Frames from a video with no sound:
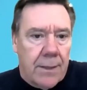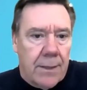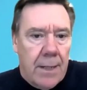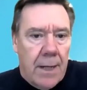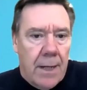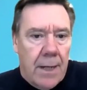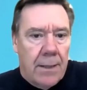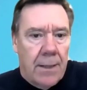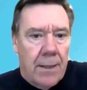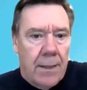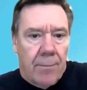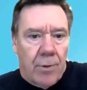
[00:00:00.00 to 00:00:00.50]

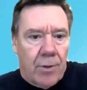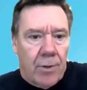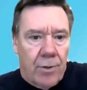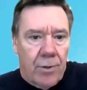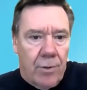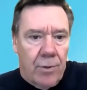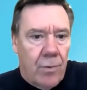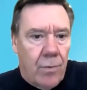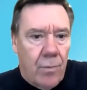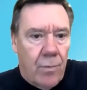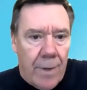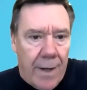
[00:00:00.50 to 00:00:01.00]
Number two,
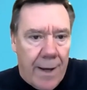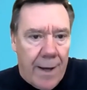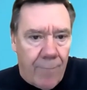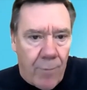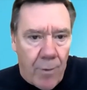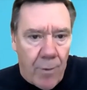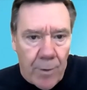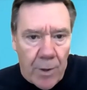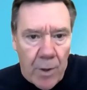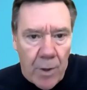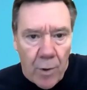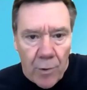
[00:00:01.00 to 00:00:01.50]
we have what we
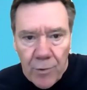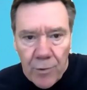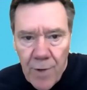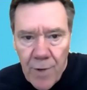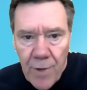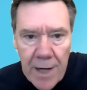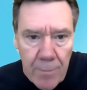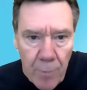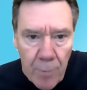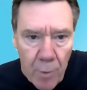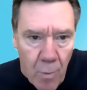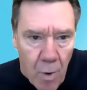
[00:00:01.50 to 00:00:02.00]
call
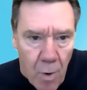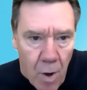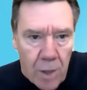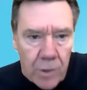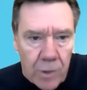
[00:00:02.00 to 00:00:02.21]
drainable walls,